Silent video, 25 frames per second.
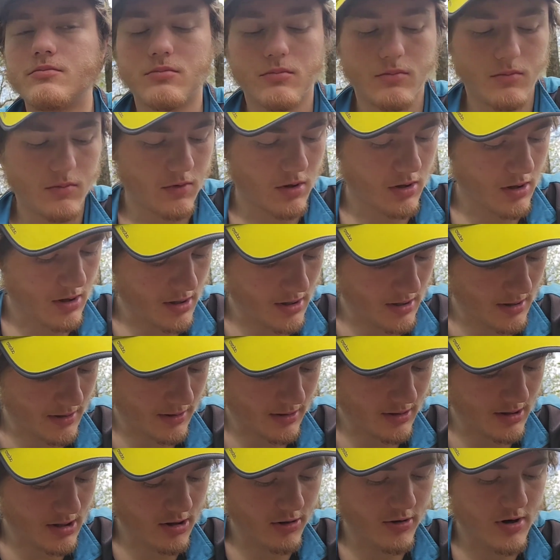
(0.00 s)
Okay,
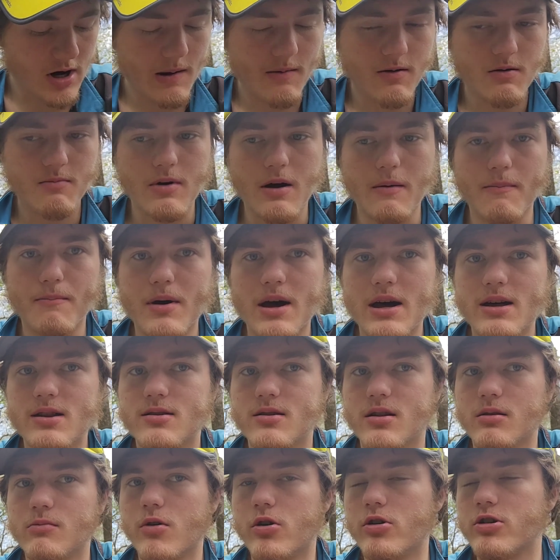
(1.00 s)
describing my best
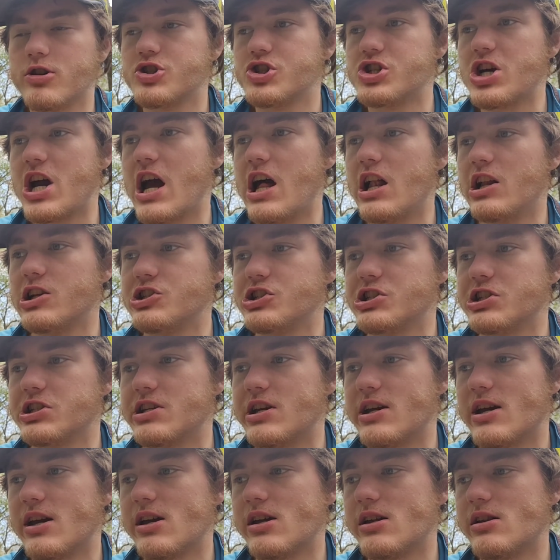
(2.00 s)
and most challenging
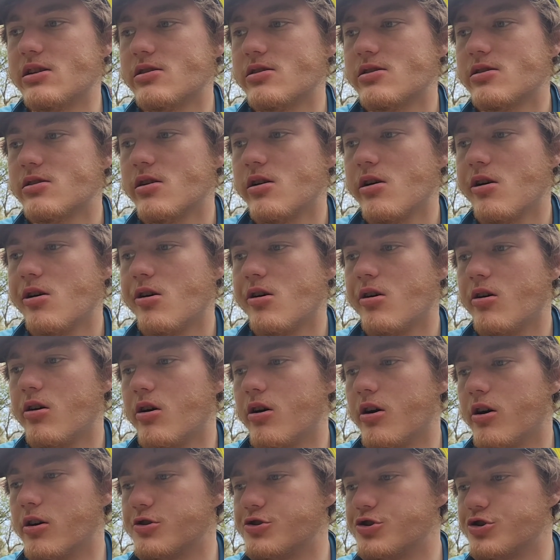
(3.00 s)
days
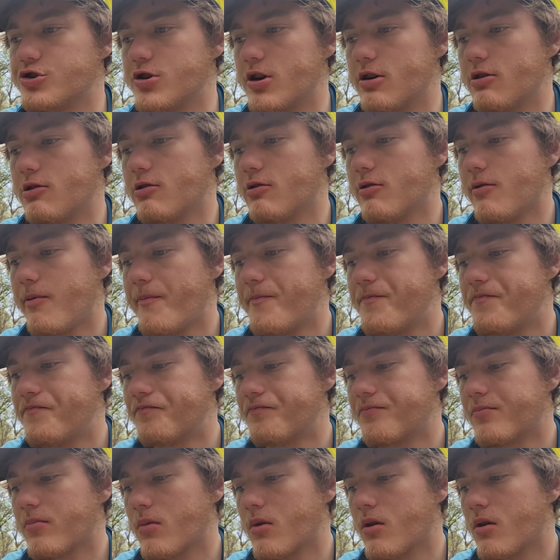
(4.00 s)
on trail.
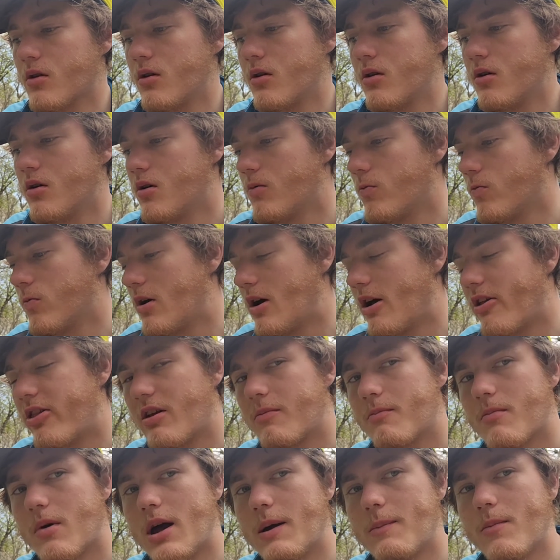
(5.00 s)
Well, I
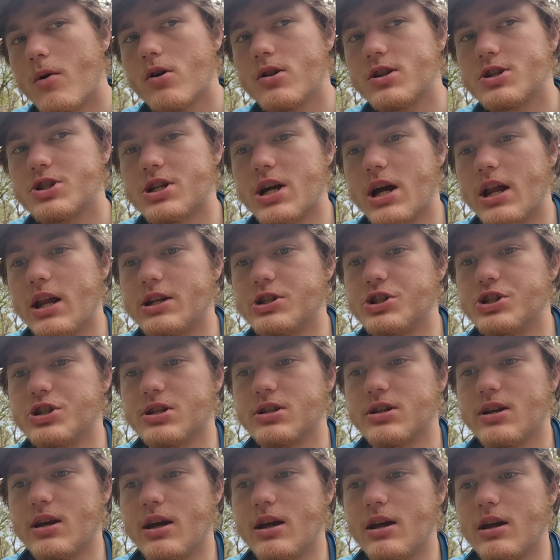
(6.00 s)
think my most challenging
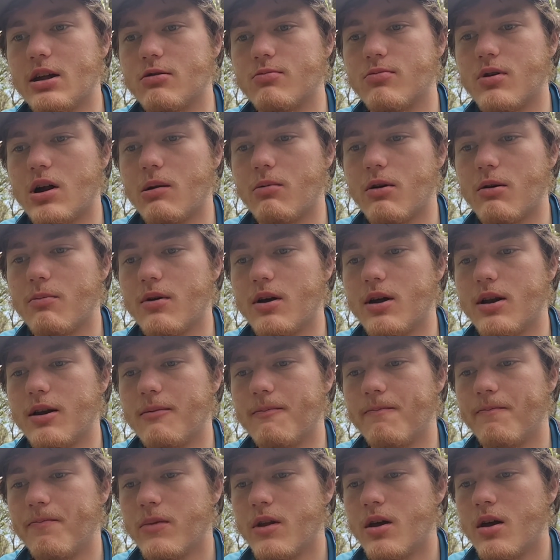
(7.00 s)
day has probably been
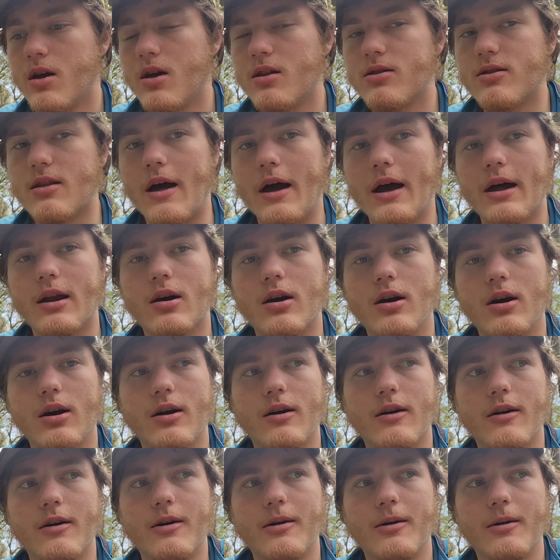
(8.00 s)

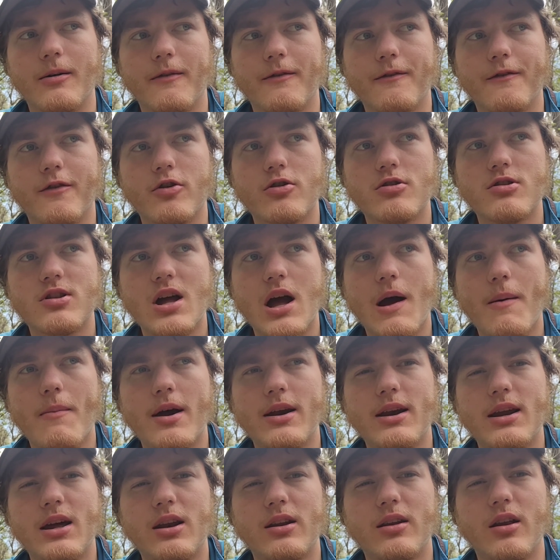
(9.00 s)
that first time I
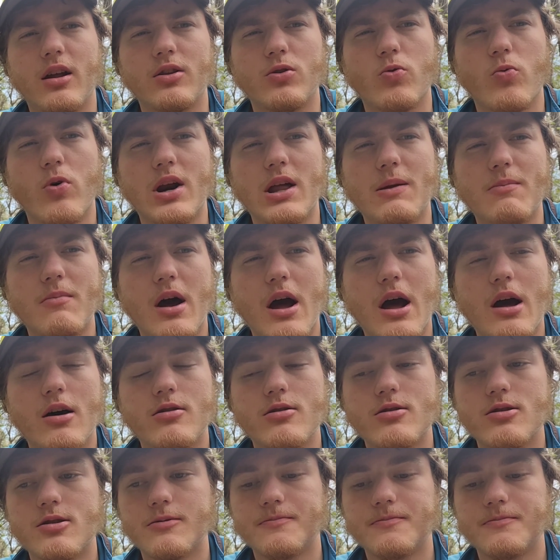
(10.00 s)
did the 20 miles.